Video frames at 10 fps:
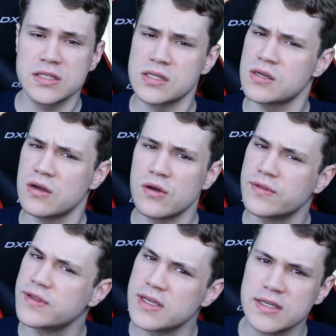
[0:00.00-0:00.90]
to go,
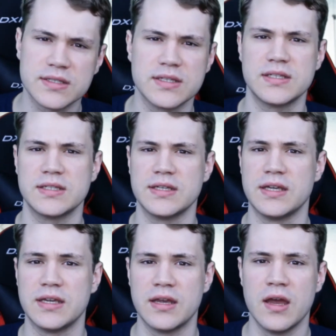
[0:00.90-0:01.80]
things to
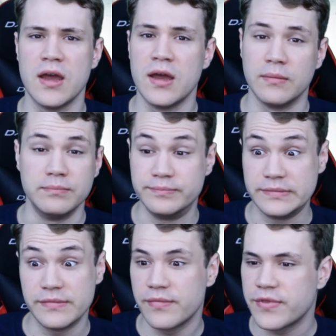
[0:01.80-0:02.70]
see,
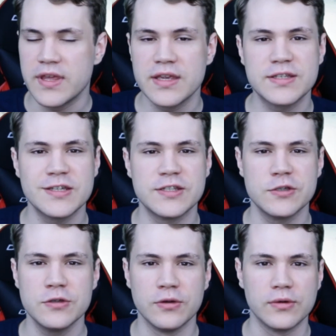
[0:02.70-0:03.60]
things to
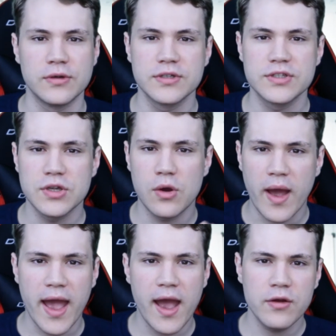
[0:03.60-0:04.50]
do. So
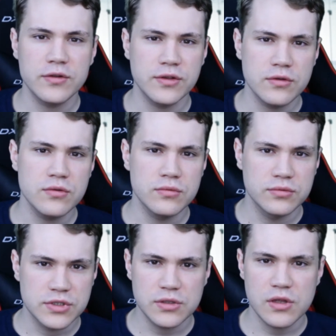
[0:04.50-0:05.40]
how do you
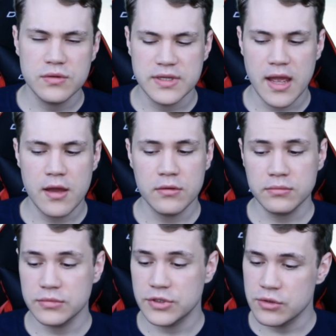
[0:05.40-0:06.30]
slow down?
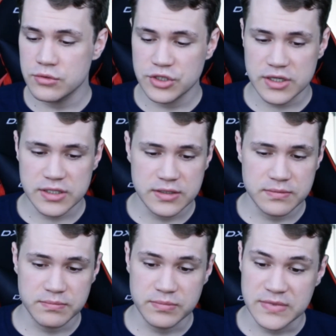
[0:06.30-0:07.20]
You just
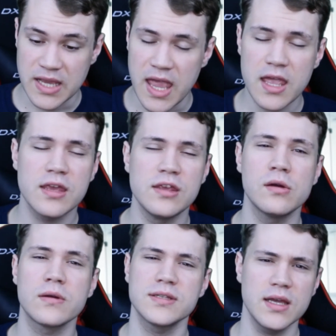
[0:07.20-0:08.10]
take
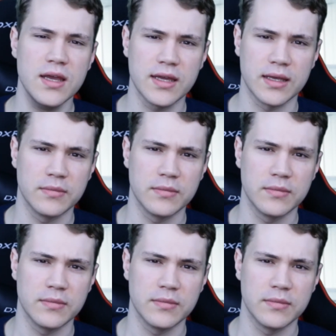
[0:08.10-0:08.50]
your time.